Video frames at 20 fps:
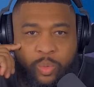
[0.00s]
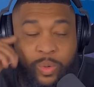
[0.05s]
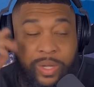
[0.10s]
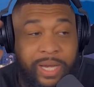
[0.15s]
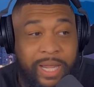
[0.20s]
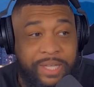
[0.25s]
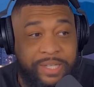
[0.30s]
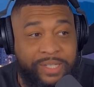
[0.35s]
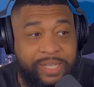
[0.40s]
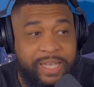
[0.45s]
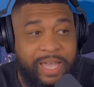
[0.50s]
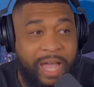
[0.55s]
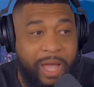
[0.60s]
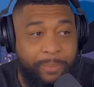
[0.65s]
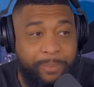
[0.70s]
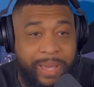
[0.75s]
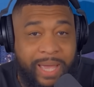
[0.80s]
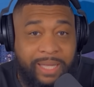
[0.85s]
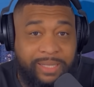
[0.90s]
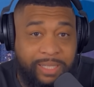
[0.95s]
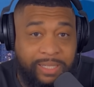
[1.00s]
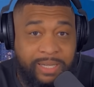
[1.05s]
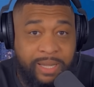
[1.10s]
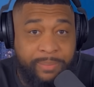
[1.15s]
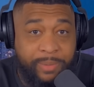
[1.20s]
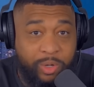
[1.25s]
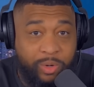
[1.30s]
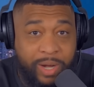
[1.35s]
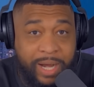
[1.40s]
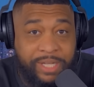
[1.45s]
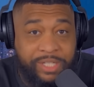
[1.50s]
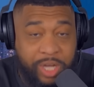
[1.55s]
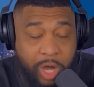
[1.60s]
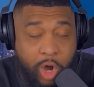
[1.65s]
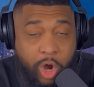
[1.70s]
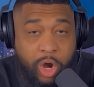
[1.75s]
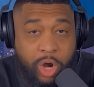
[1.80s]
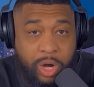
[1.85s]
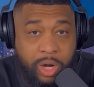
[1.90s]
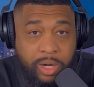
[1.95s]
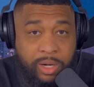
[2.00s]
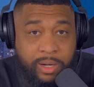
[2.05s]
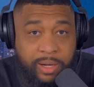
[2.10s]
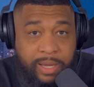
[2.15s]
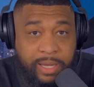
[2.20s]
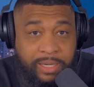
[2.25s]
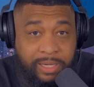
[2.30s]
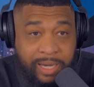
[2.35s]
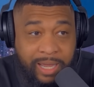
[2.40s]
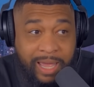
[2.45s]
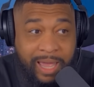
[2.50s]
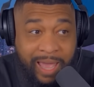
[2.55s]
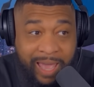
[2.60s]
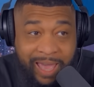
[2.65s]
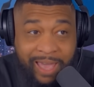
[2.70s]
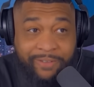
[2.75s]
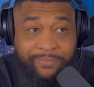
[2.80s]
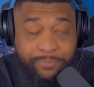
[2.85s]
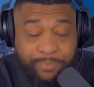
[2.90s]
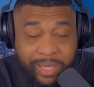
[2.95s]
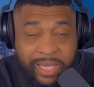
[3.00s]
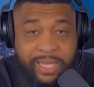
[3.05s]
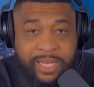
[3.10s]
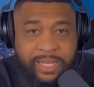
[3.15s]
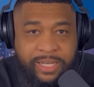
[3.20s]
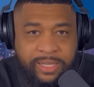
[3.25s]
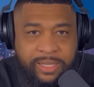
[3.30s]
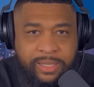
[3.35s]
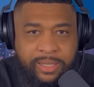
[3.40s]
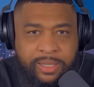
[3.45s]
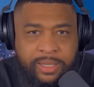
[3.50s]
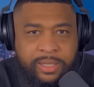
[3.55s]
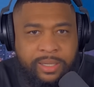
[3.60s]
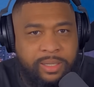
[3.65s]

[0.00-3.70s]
when they see how bad the Democrats are and have been,